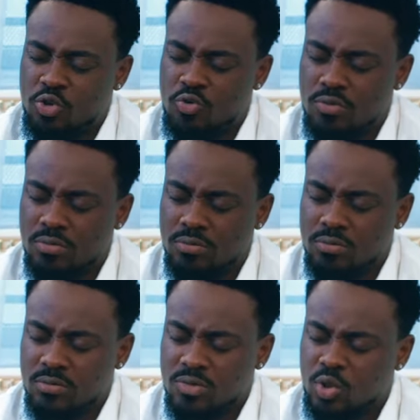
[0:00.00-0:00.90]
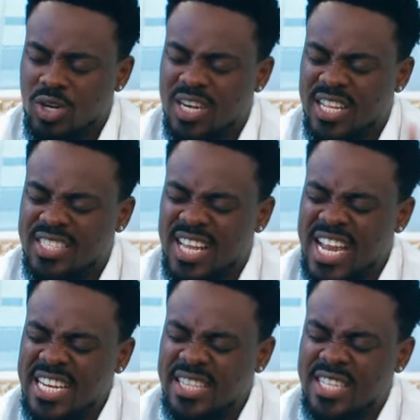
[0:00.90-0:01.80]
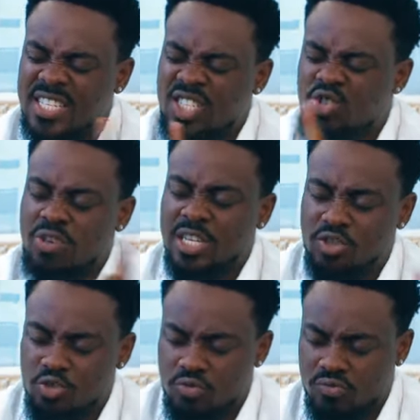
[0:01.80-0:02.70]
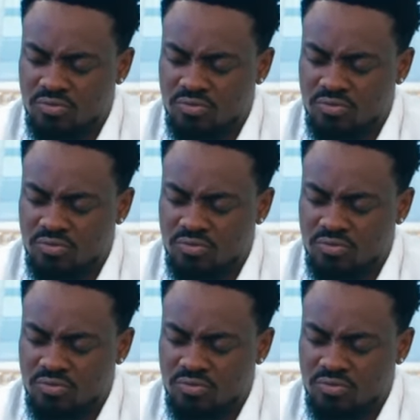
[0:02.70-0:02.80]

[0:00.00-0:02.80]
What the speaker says: to, don't let anything distract you.